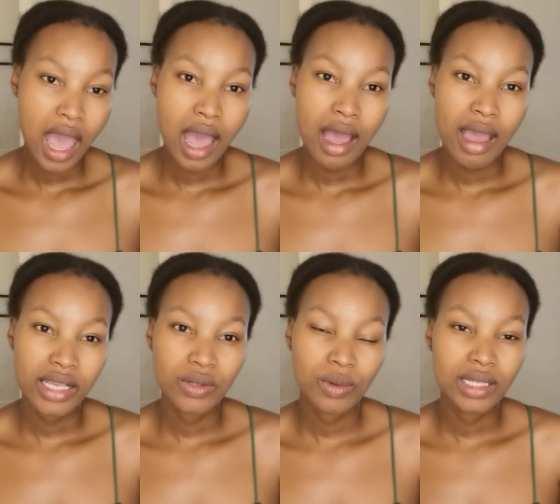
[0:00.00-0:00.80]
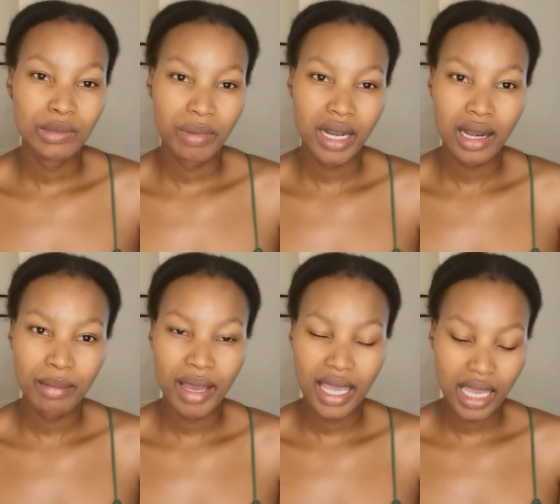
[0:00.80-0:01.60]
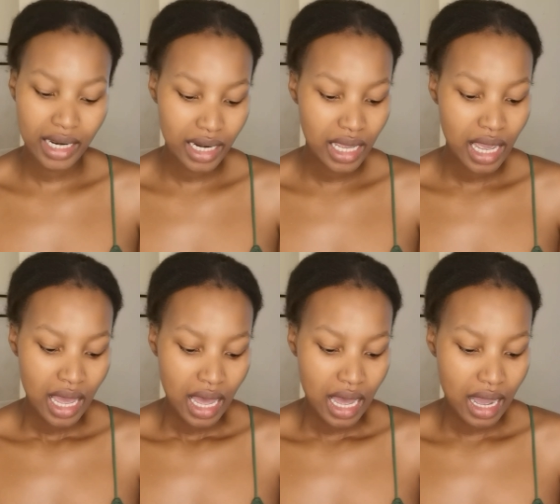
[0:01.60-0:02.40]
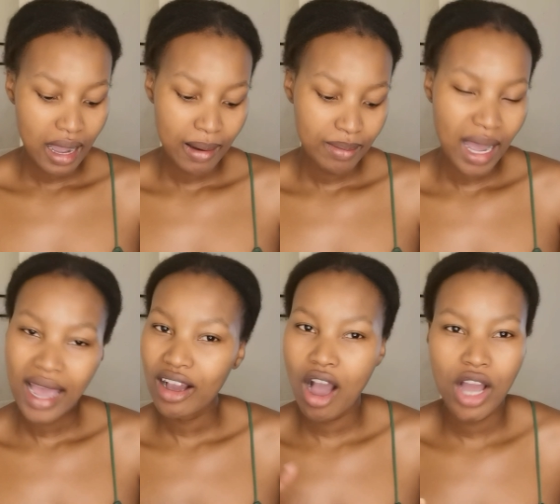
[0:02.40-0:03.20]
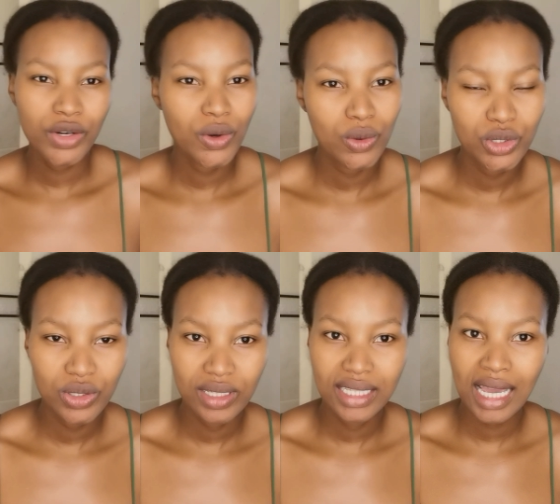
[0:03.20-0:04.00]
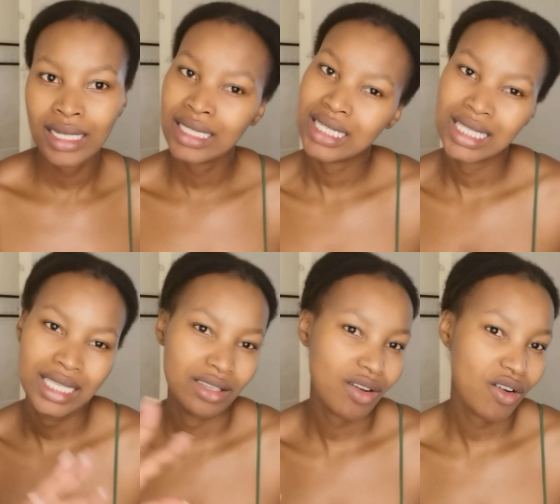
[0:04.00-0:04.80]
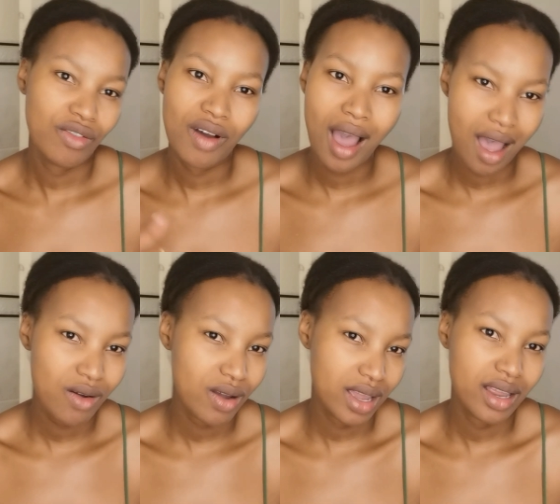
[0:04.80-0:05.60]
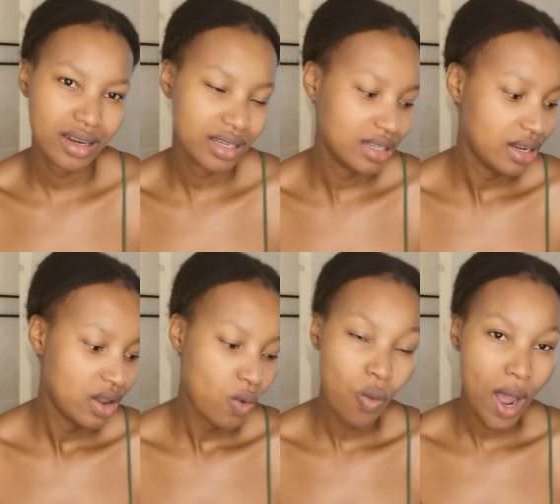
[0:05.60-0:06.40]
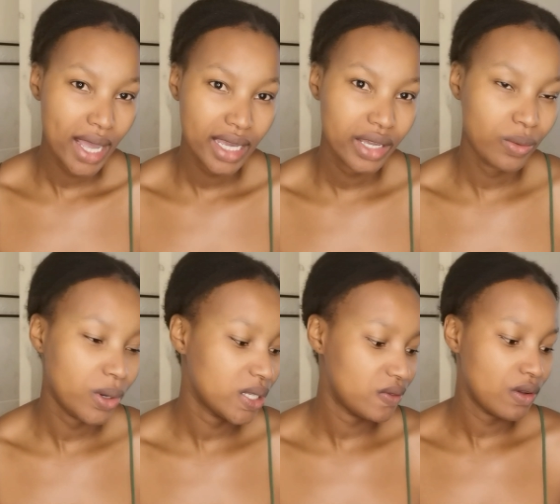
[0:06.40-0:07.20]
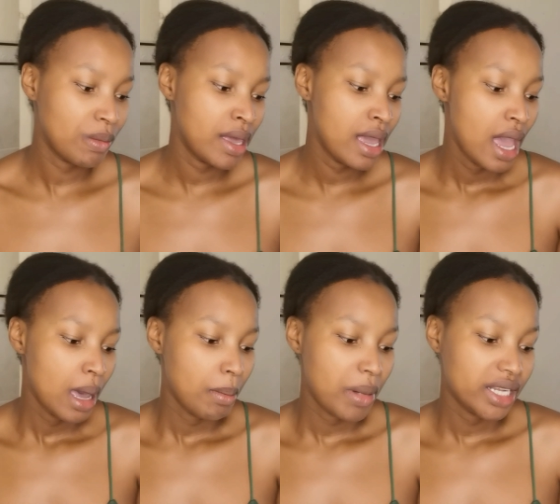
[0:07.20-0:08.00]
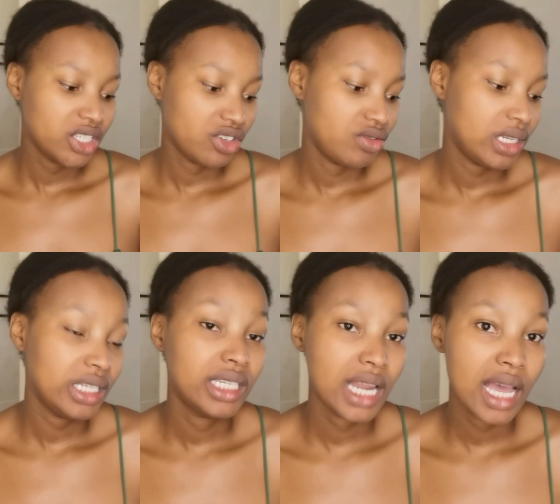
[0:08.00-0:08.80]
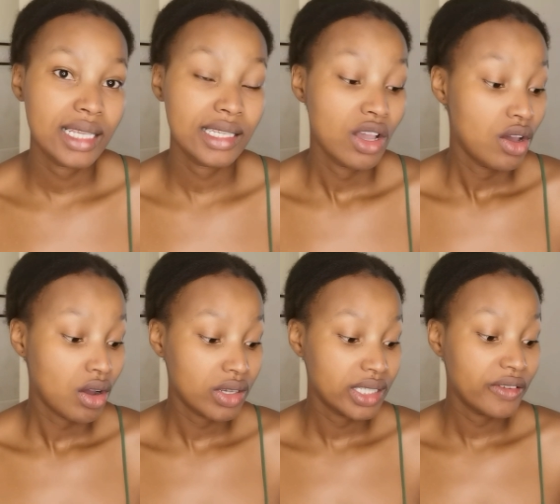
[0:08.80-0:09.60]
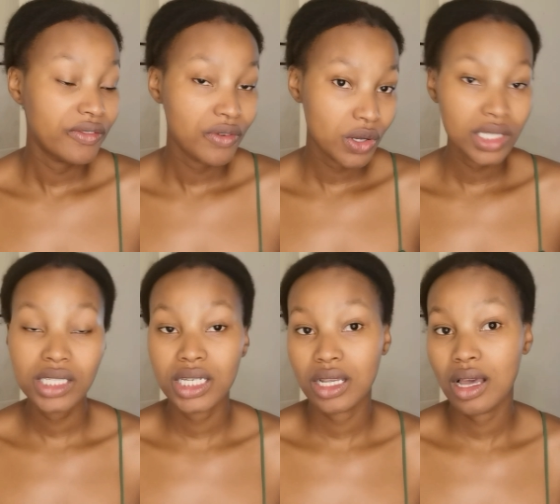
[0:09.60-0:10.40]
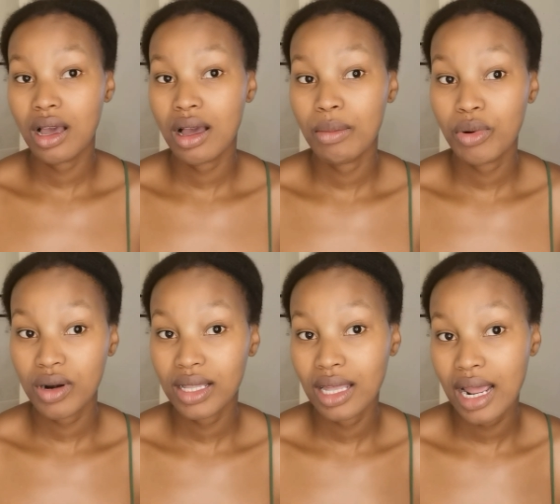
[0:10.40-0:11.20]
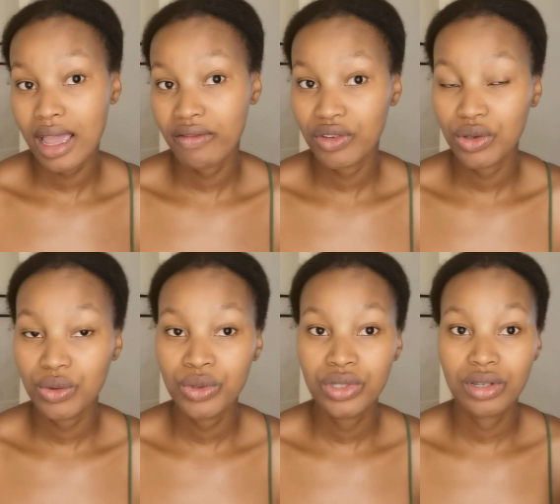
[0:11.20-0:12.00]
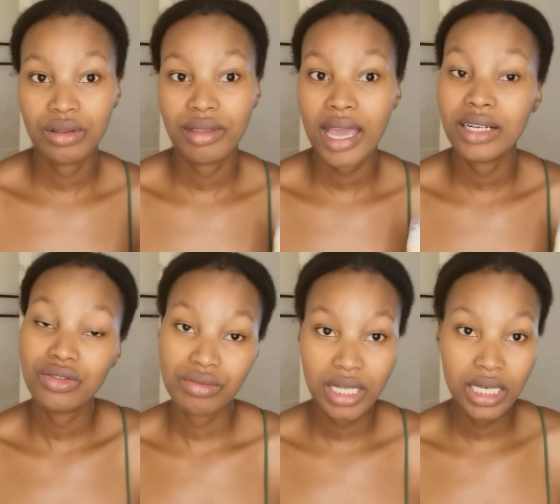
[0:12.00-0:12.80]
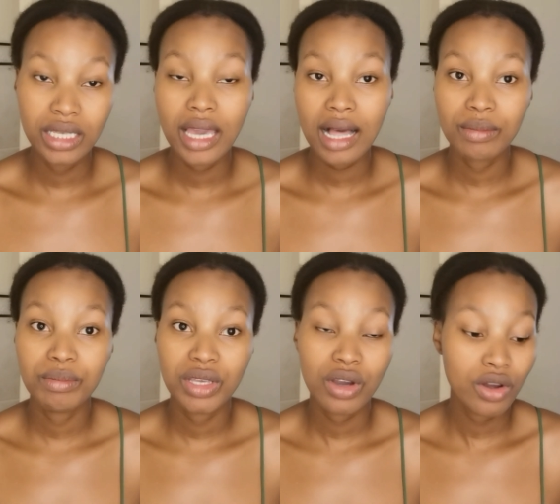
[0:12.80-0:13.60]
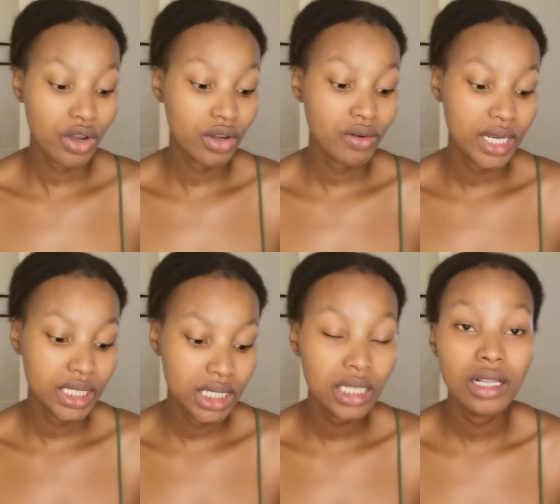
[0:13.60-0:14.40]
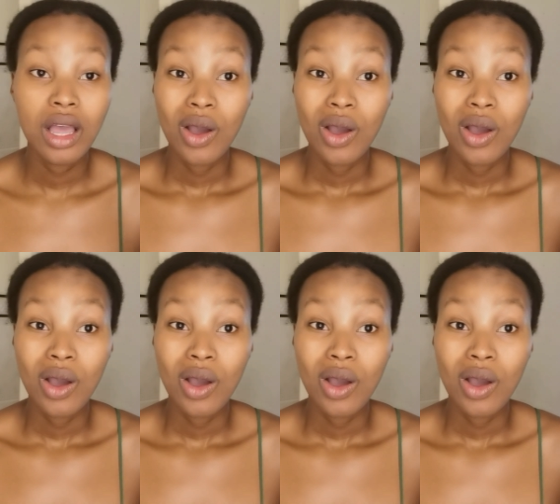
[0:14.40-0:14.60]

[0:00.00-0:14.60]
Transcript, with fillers: uh, as well as battling my acne. Um, I can't go to the science of how and why it works for me, but it really does. Because the first uh, product that I ever used that really helped me a great deal